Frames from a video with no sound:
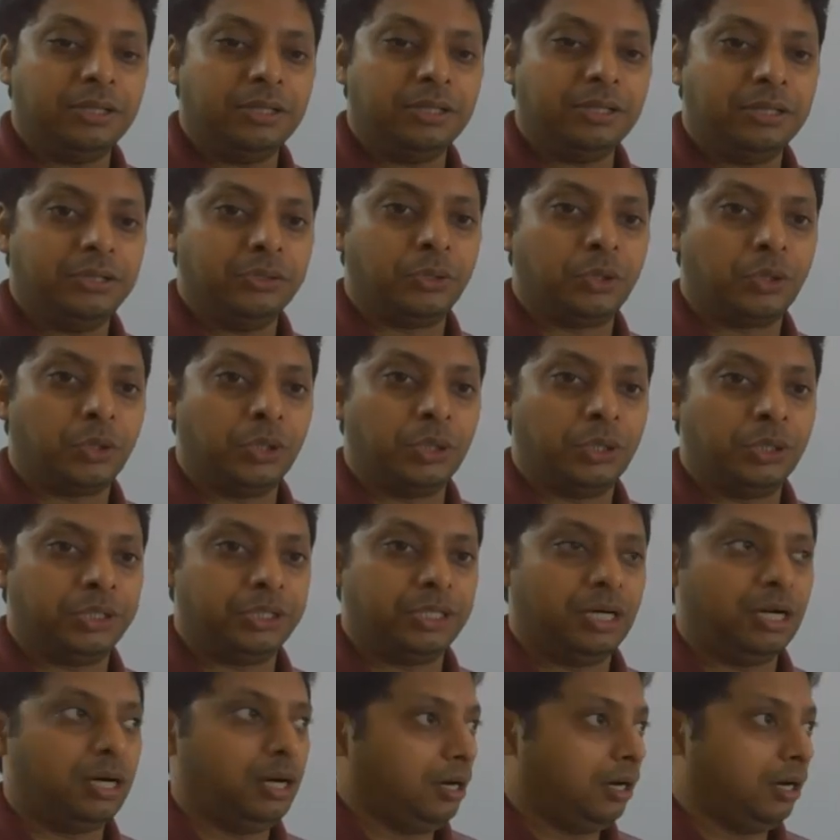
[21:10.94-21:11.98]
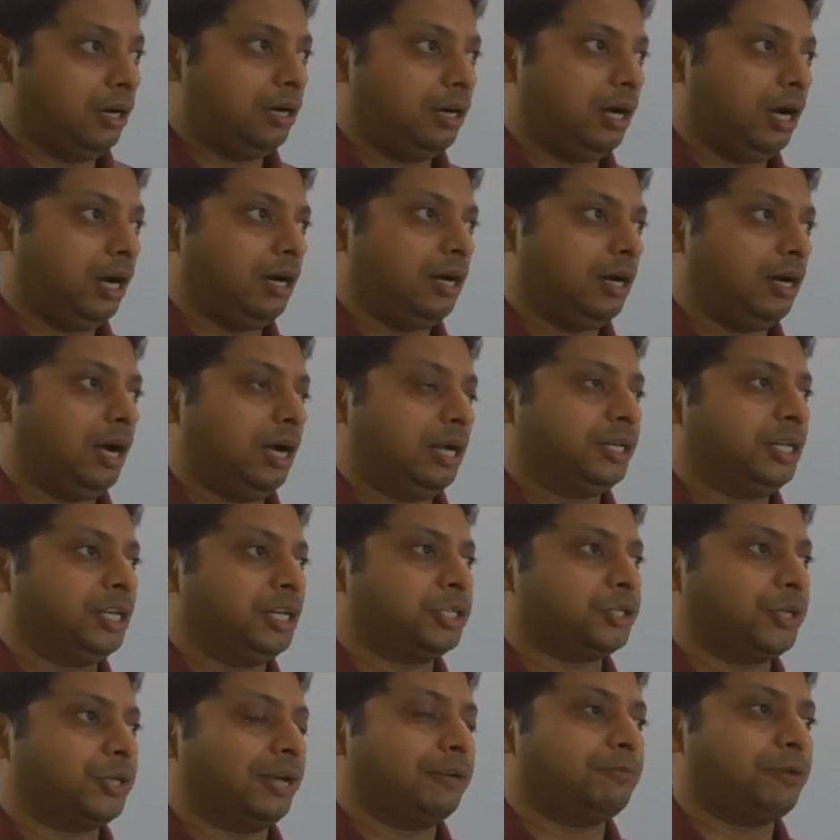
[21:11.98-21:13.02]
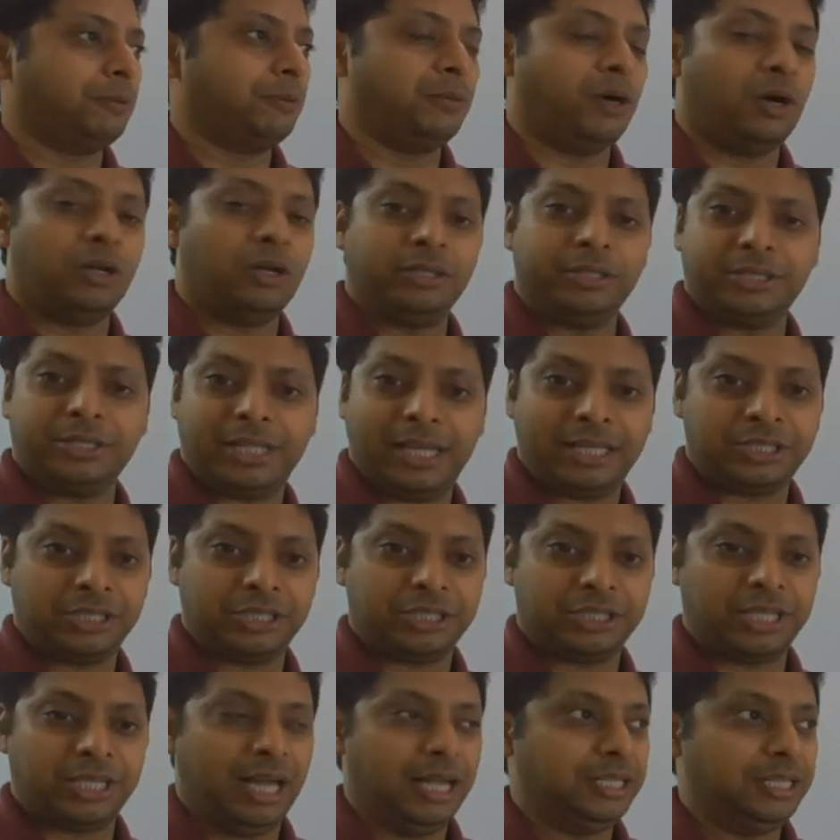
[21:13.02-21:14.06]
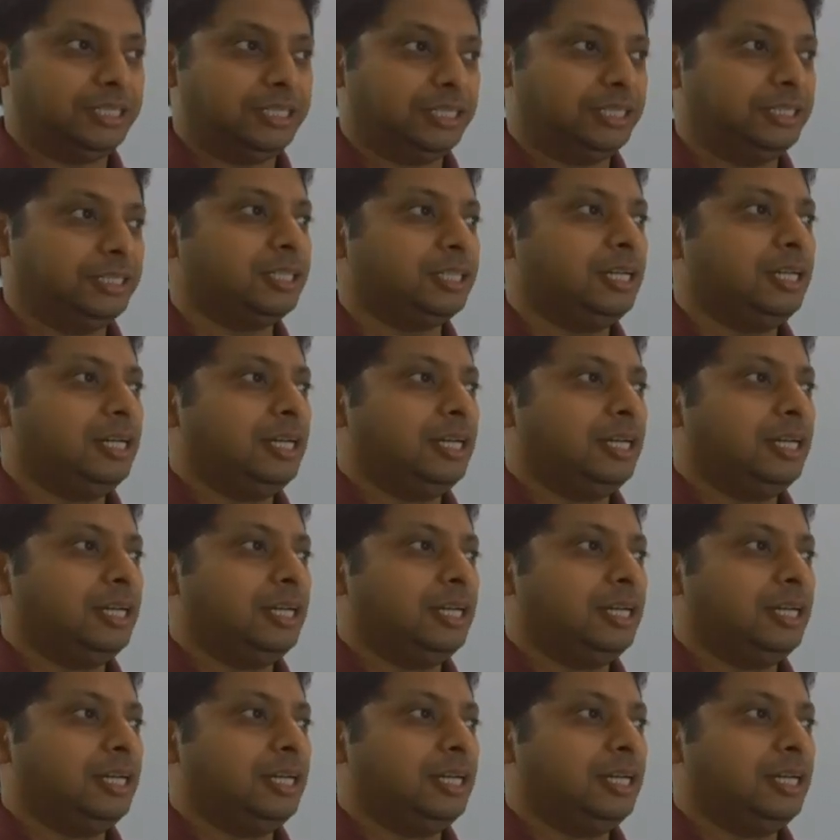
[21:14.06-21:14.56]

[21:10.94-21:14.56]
you could understand from all this exercise is